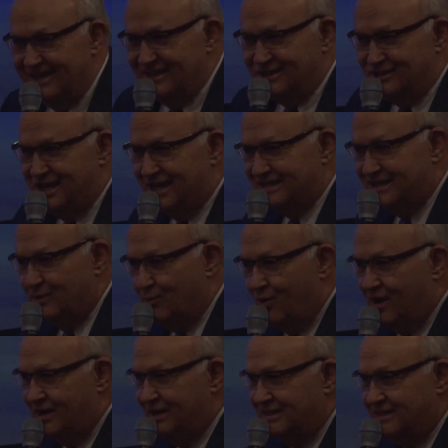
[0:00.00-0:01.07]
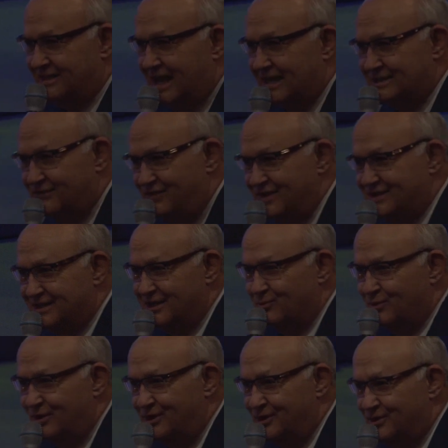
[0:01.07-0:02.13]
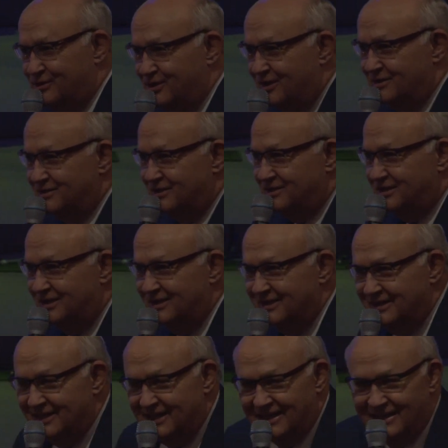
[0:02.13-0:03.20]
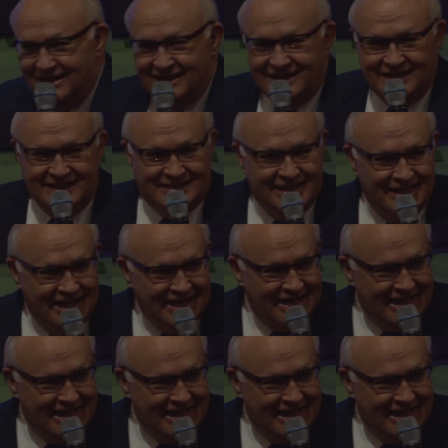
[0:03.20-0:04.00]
Jack said, What? He says, I was visiting one of your churches he said, I